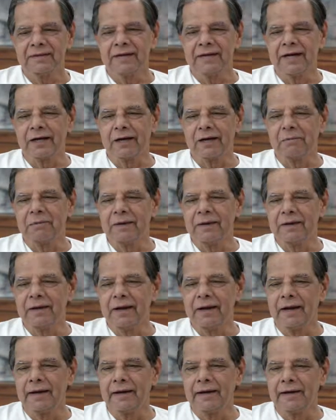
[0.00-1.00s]
"It will be
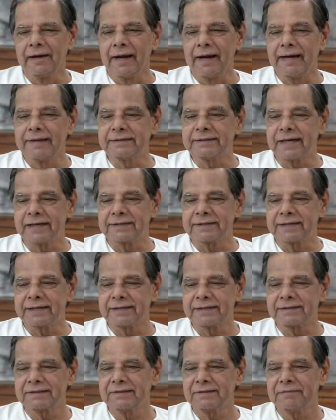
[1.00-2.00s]
a great
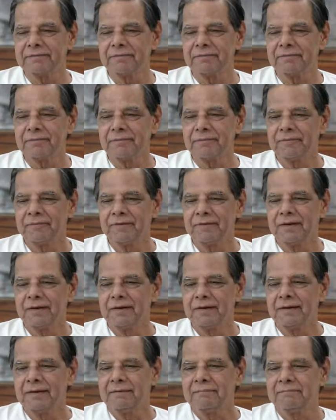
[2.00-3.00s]
success,
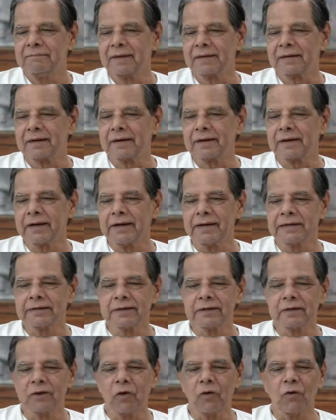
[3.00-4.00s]
but it
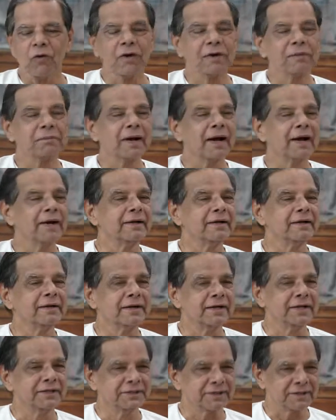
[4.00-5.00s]
is an overmind
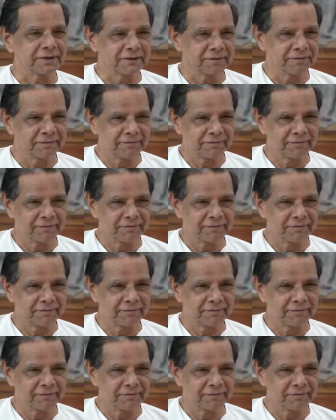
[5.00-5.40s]
creation.